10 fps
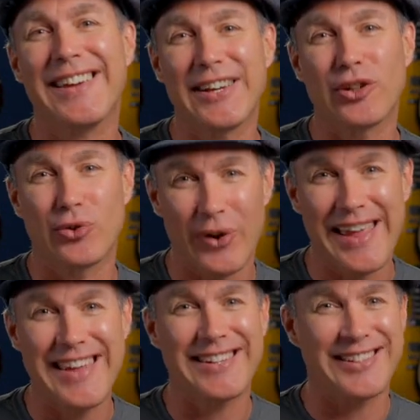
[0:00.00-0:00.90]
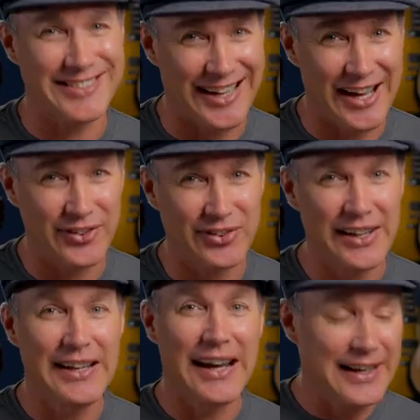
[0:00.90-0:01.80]
at Gray Guitars,
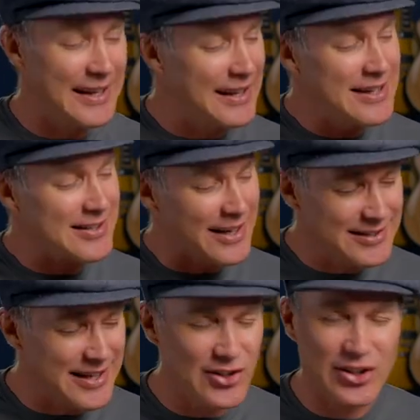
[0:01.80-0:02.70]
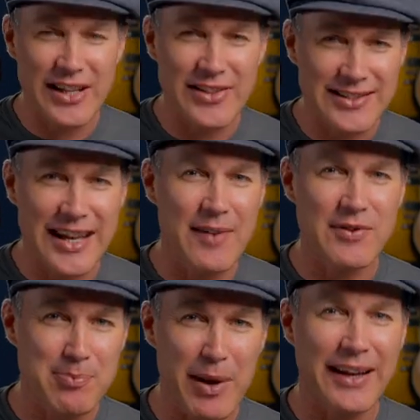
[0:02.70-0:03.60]
and it is essentially the same
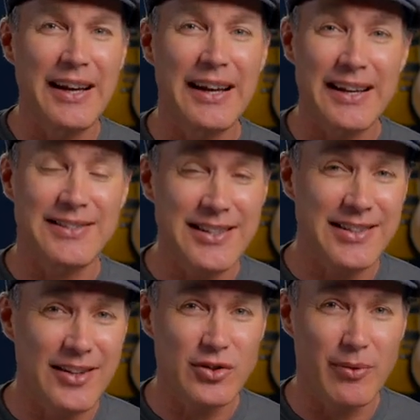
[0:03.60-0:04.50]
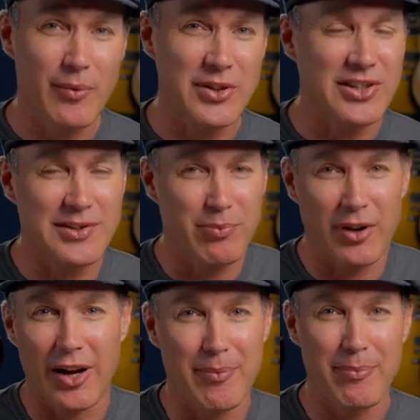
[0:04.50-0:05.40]
spec as this instrument, which has
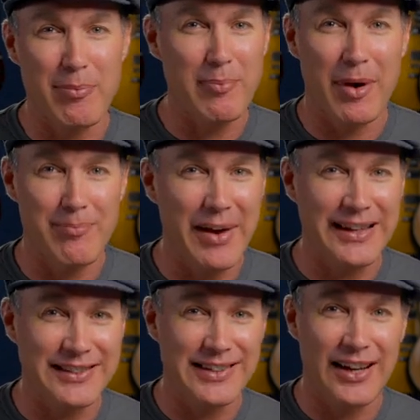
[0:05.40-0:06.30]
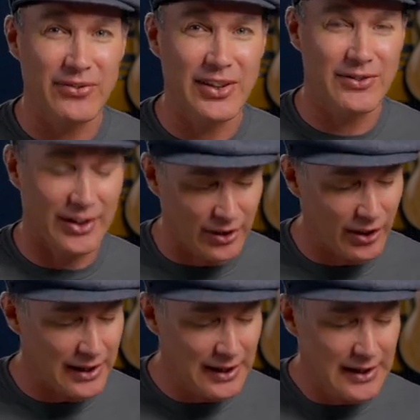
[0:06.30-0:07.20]
kind of been my main guitar since I got
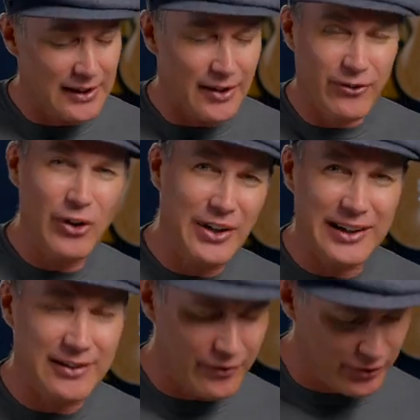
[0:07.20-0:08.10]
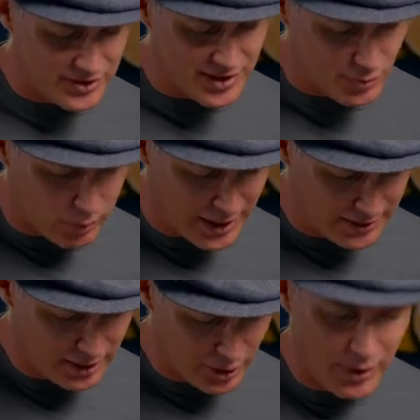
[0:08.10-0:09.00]
it. A few little differences. One,
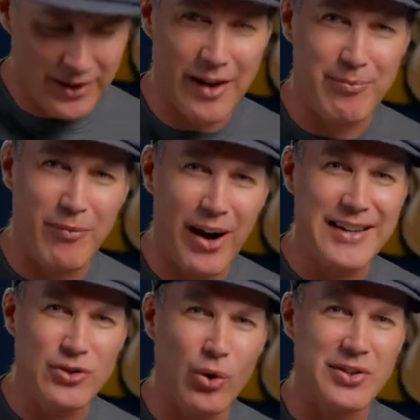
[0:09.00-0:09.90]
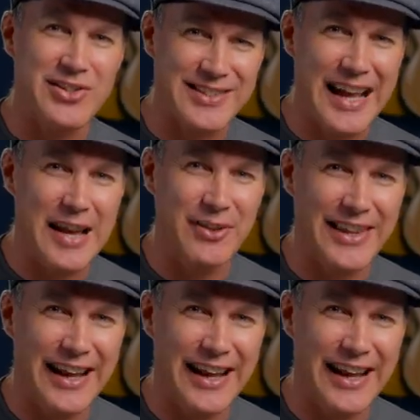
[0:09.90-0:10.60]
you won't have my daughter's name in the